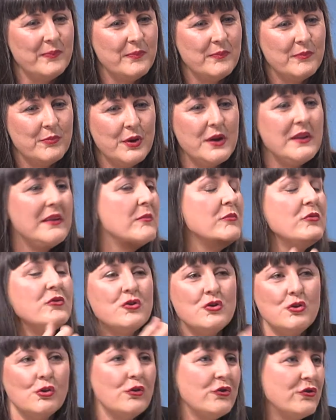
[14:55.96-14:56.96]
bring them
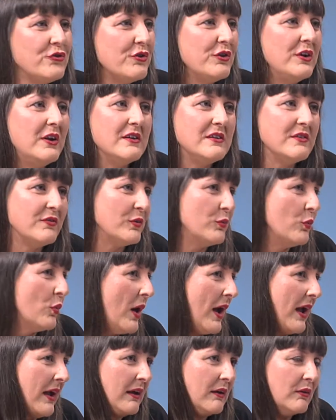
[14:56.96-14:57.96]
to your story in a different
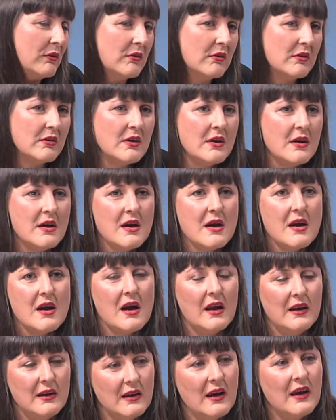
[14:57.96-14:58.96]
way,
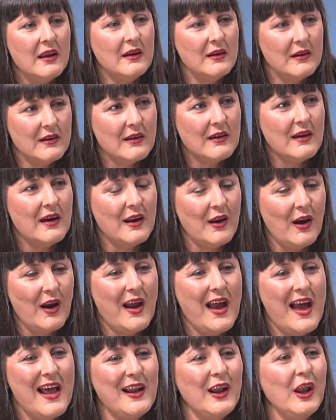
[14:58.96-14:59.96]
and I
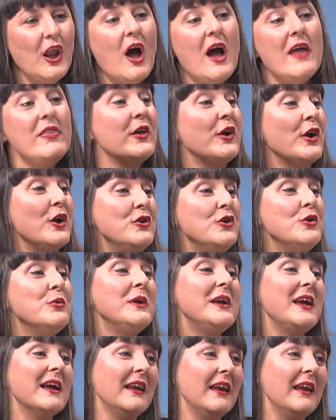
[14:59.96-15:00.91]
had a line that I knew would get a